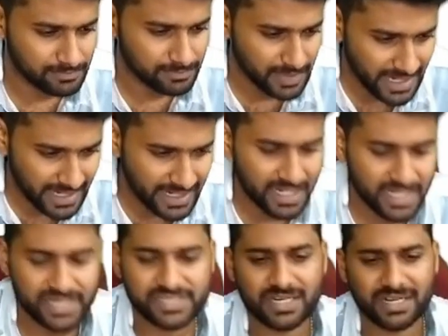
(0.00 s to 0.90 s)
blood
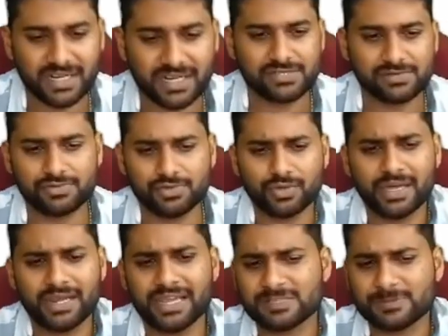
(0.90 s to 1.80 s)
relation, guys. You
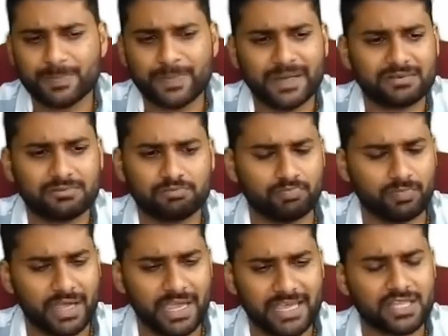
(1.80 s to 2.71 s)
can expect
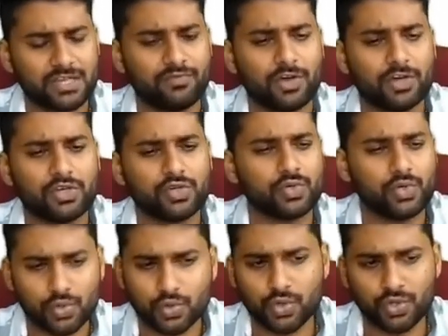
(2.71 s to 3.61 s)
either 1 to
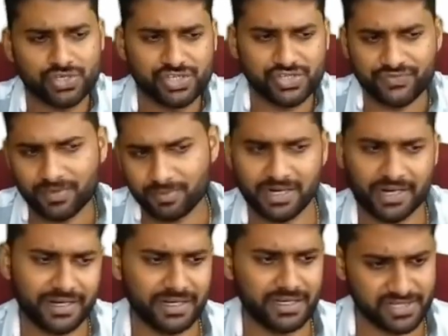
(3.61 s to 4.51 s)
2 questions from
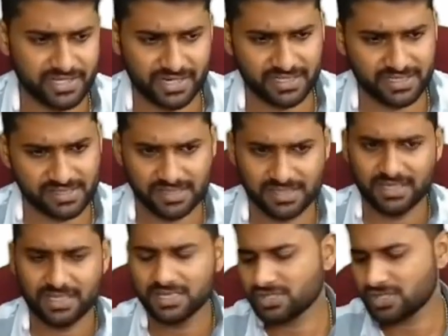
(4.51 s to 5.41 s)
blood relation, guys.
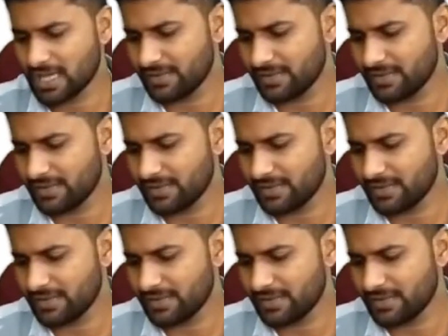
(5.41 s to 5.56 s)
So